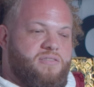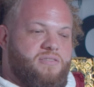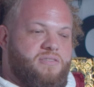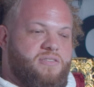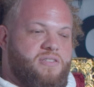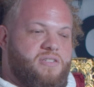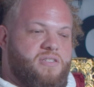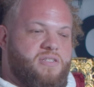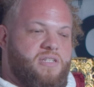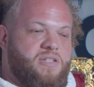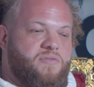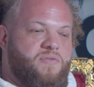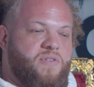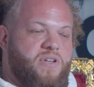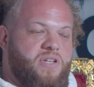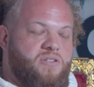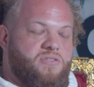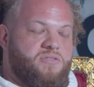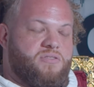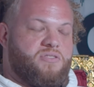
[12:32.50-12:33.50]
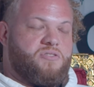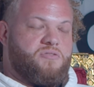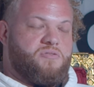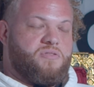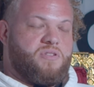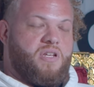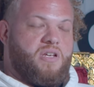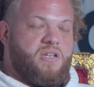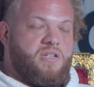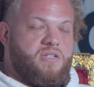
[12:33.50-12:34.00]
this event on
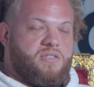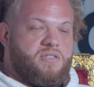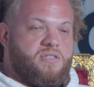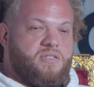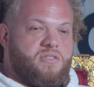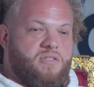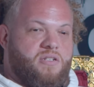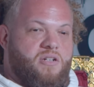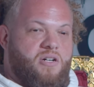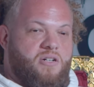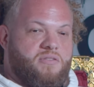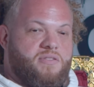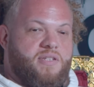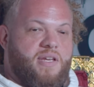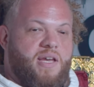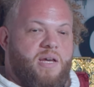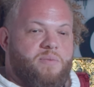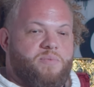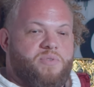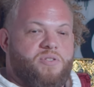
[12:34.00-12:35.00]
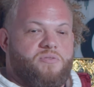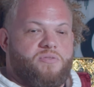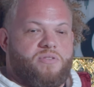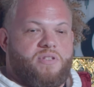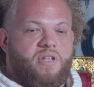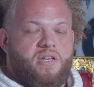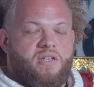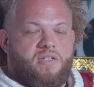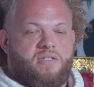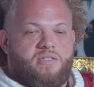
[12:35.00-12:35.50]
Tuesdays called Tab
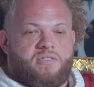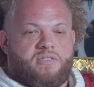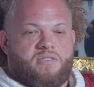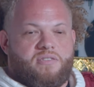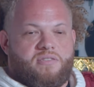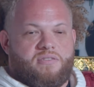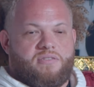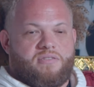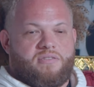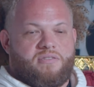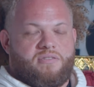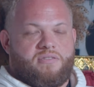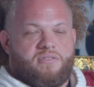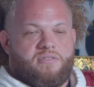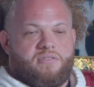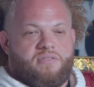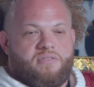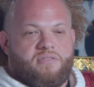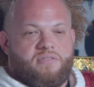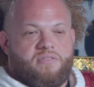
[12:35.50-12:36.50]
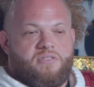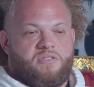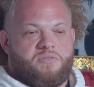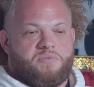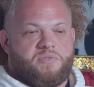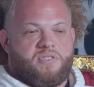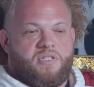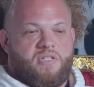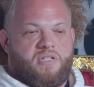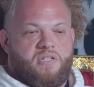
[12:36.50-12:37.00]
Tuesdays. Mm. You know
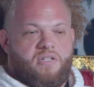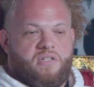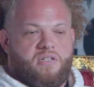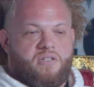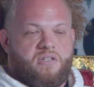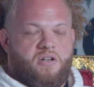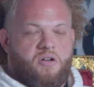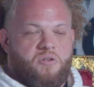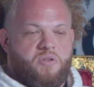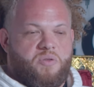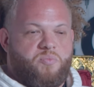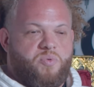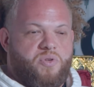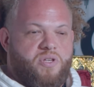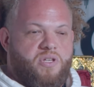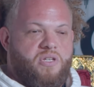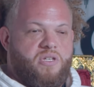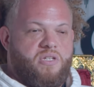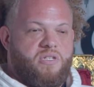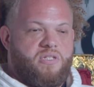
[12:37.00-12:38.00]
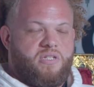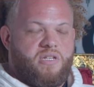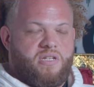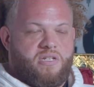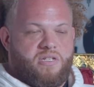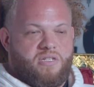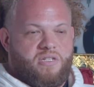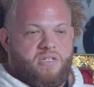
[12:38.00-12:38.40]
what I'm saying? Cody P, Dina